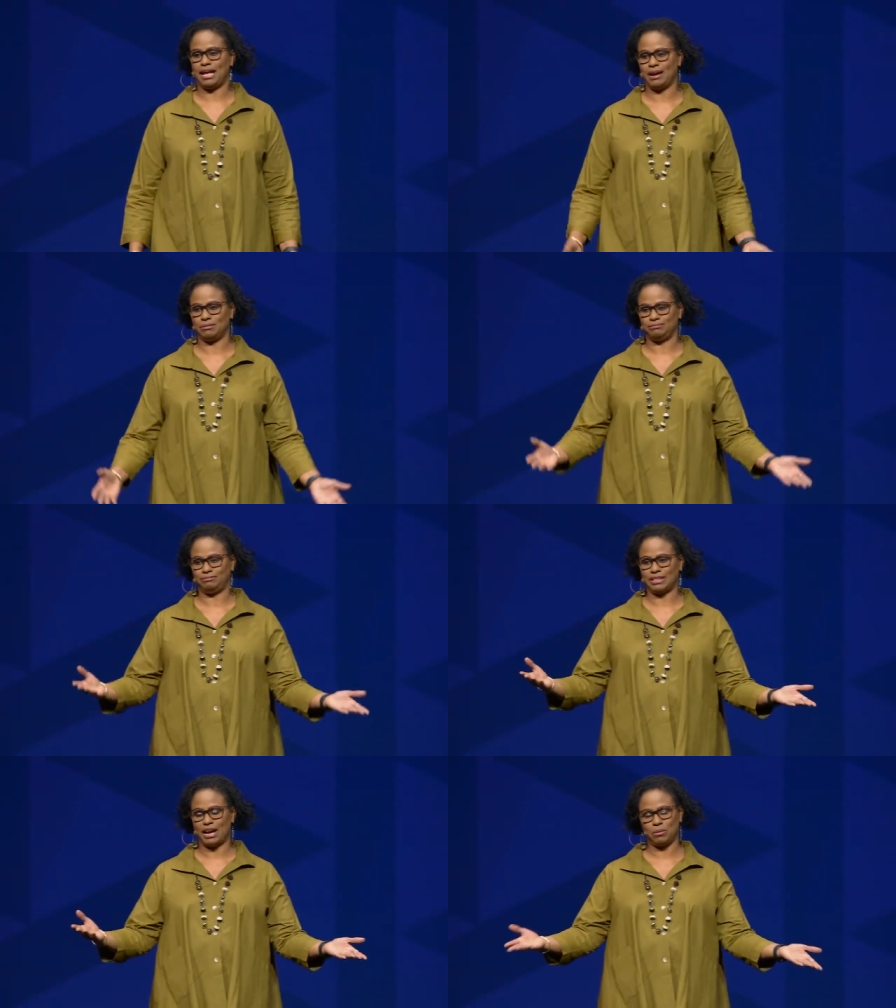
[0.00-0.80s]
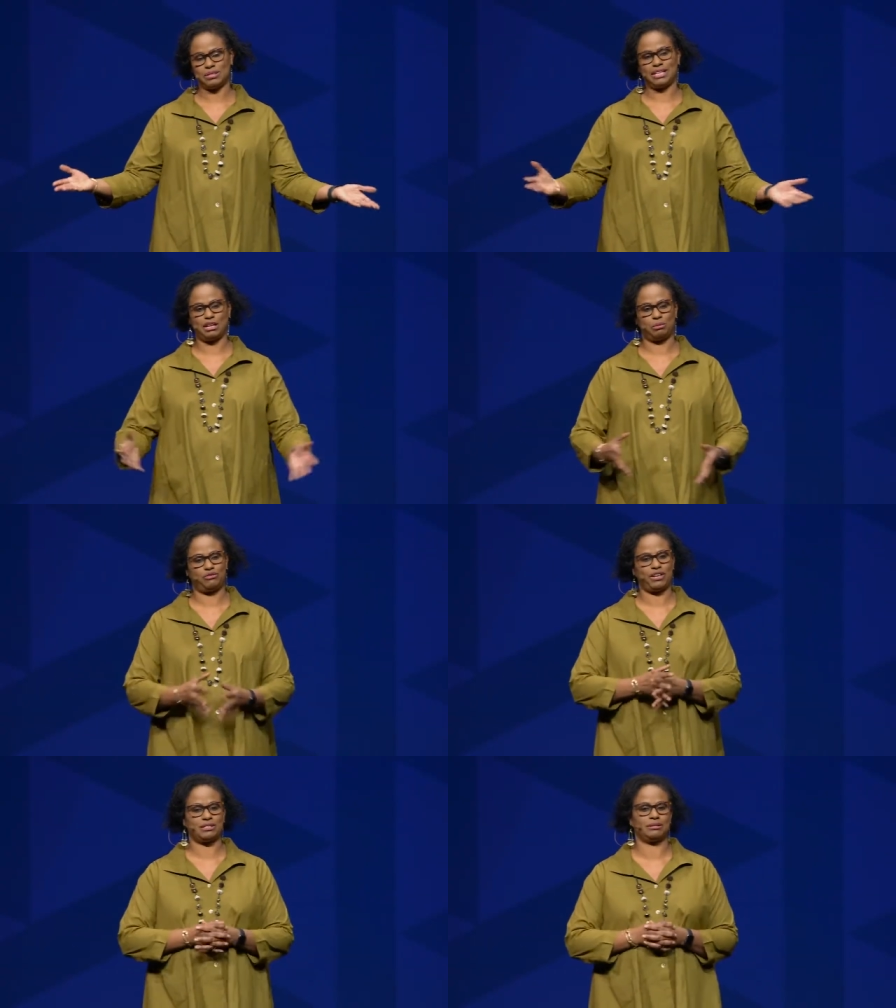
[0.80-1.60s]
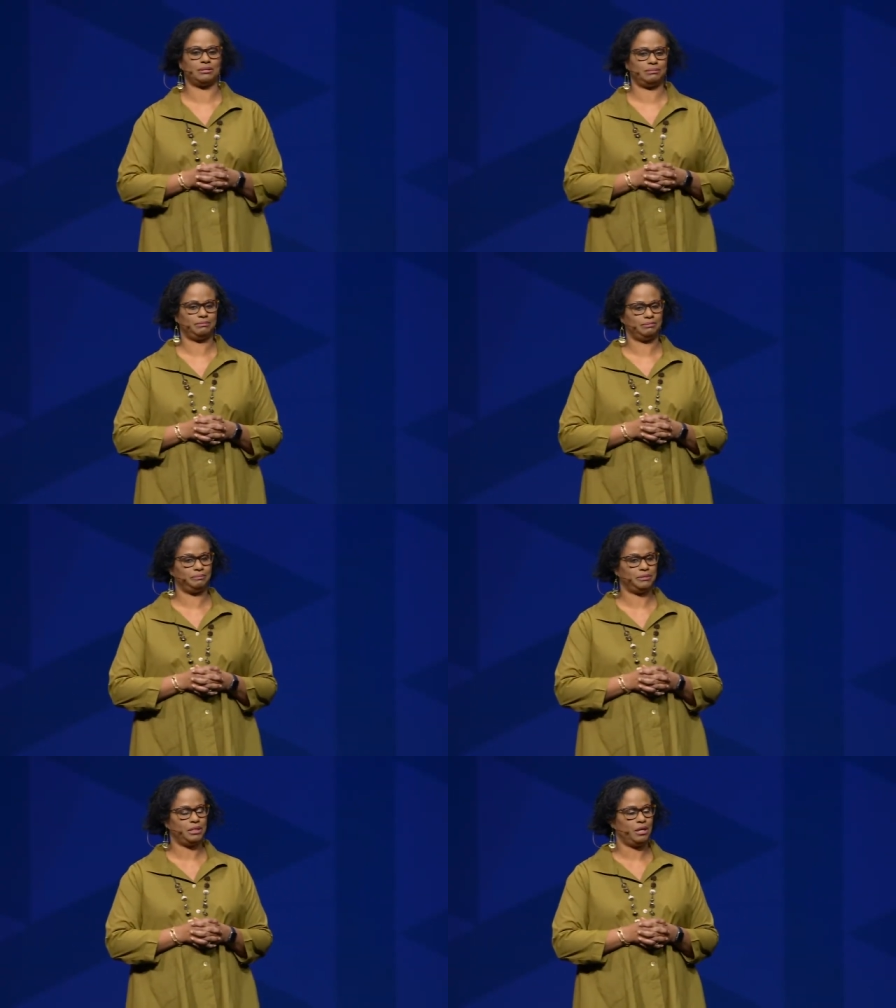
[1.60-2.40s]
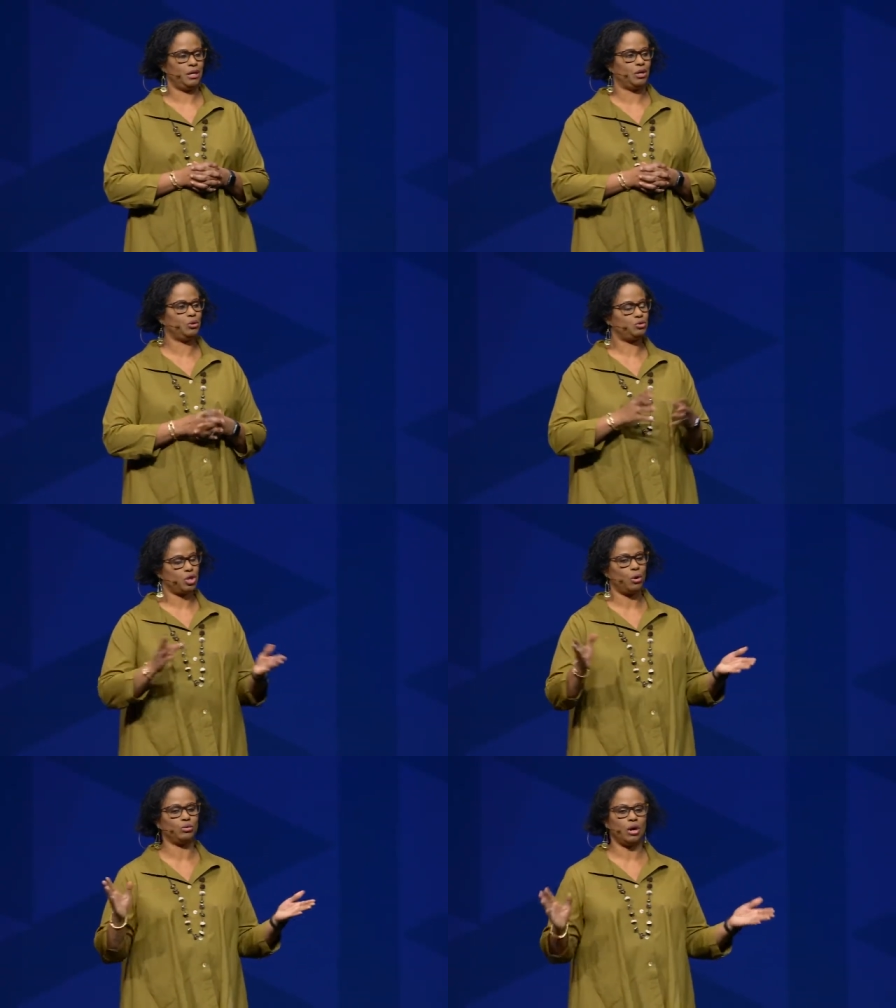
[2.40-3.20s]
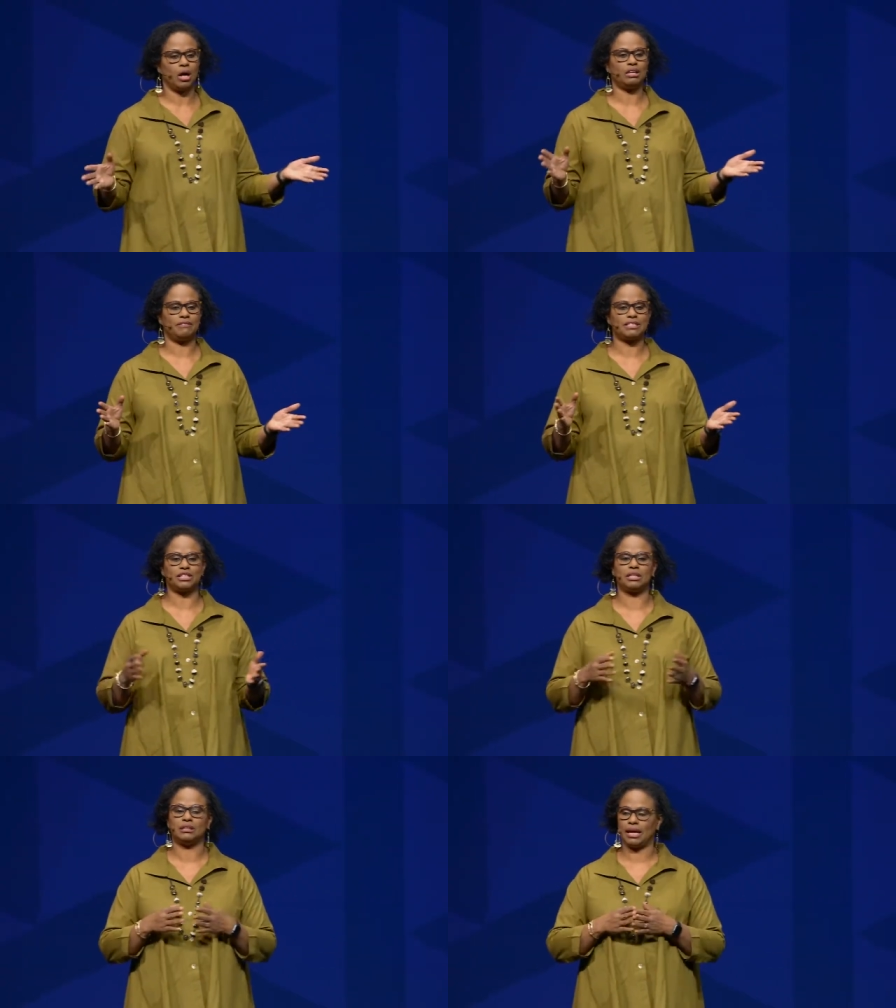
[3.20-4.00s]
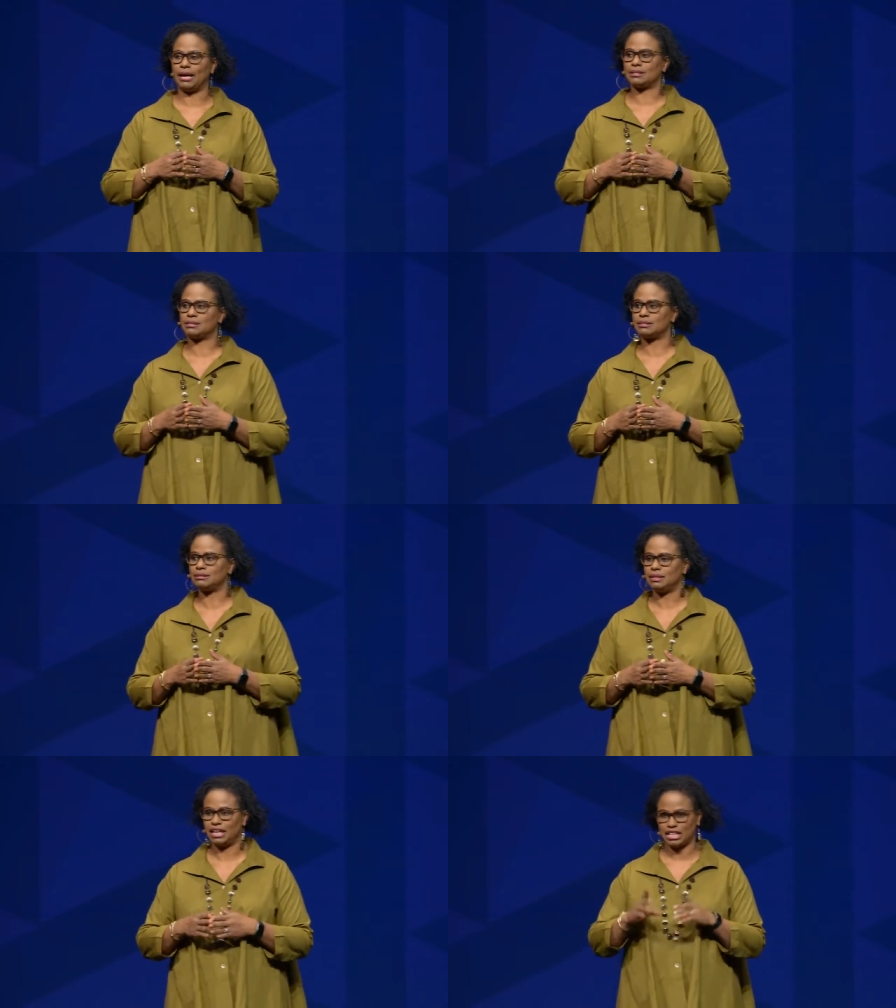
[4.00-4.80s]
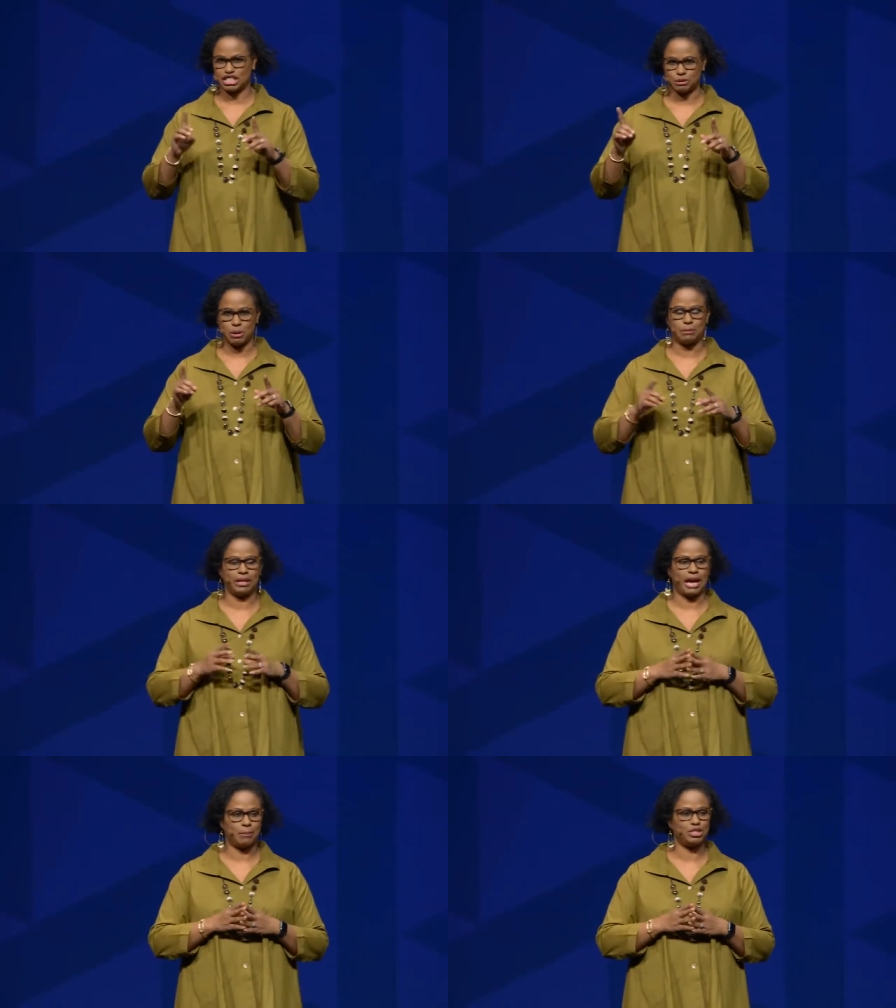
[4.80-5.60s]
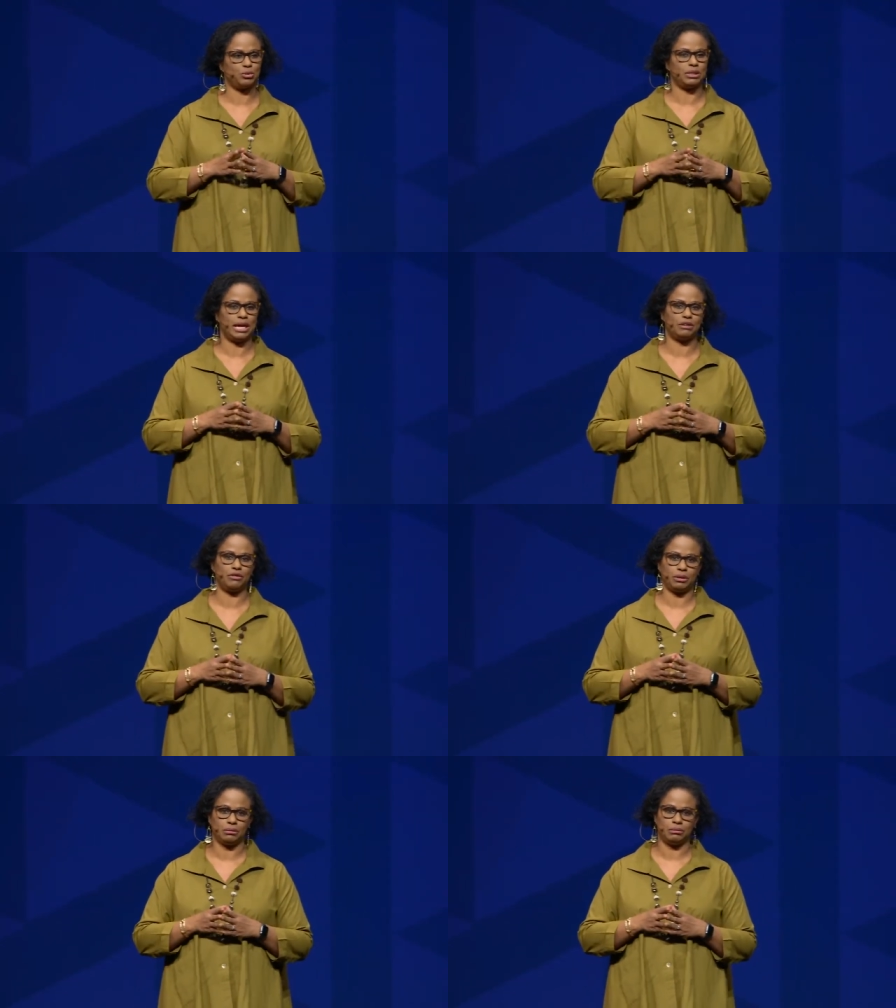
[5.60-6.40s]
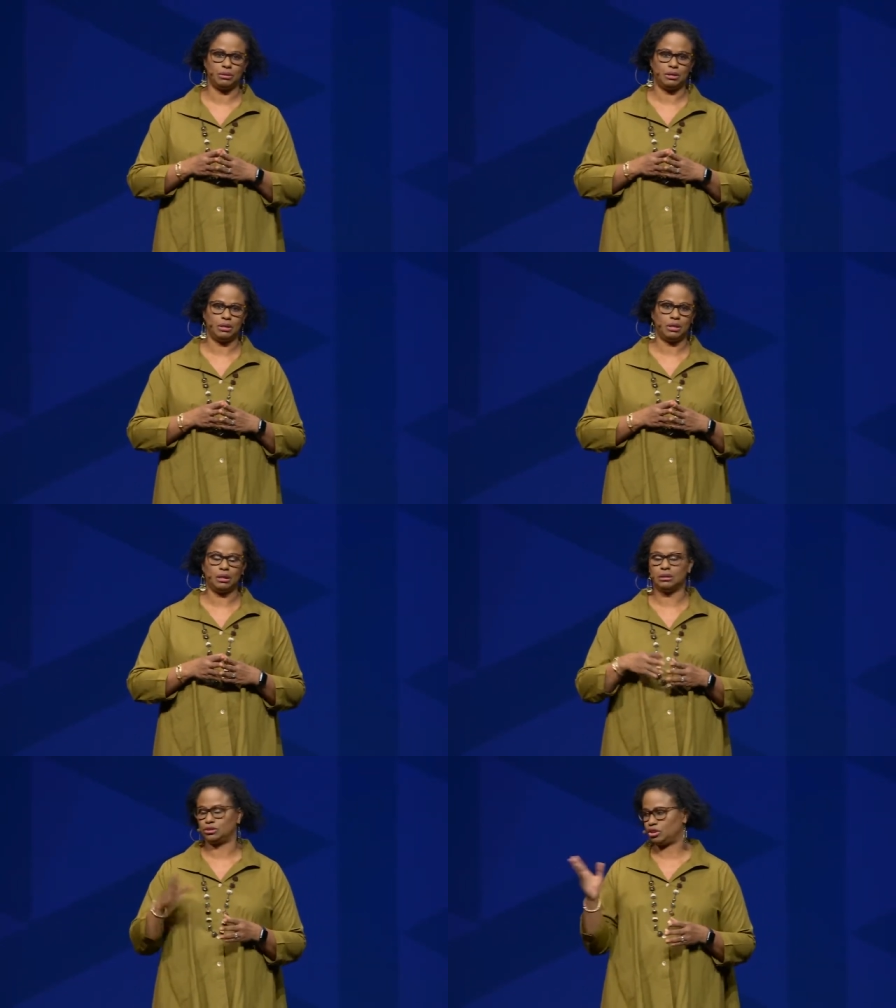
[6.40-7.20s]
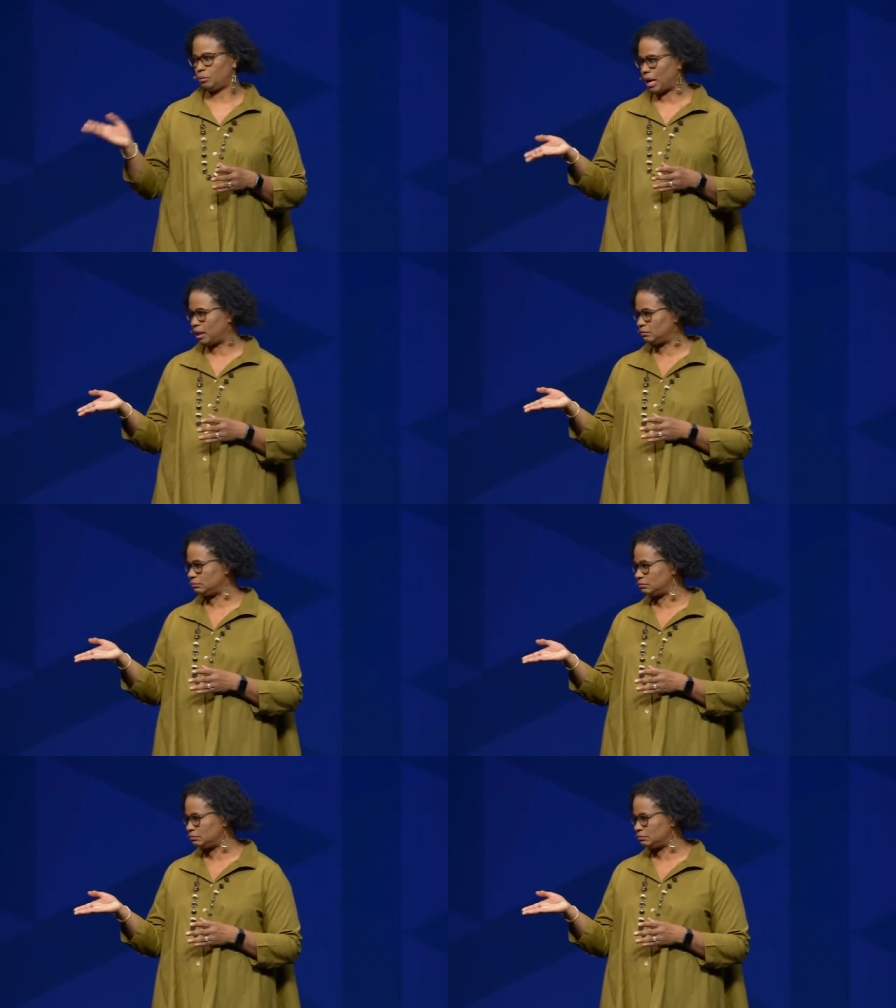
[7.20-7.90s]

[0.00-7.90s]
Now, I once had a professor who told all of us in the class, and this has probably happened to a lot of you, look to the right,